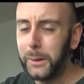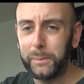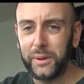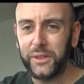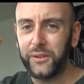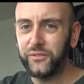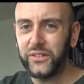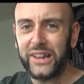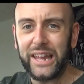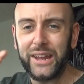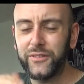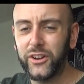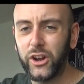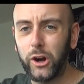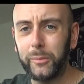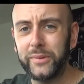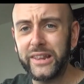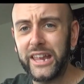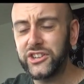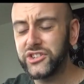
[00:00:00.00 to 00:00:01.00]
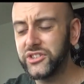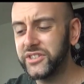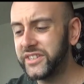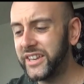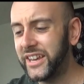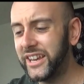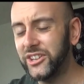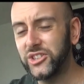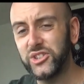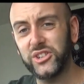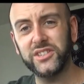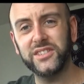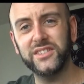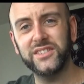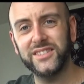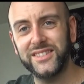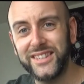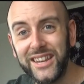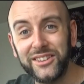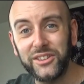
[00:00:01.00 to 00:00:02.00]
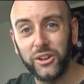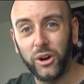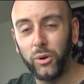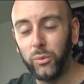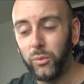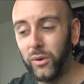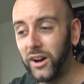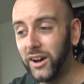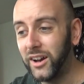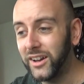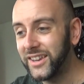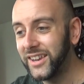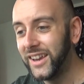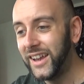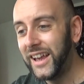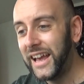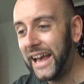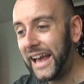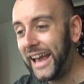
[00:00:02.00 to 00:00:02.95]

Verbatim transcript: But the flavour combinations here just did not work,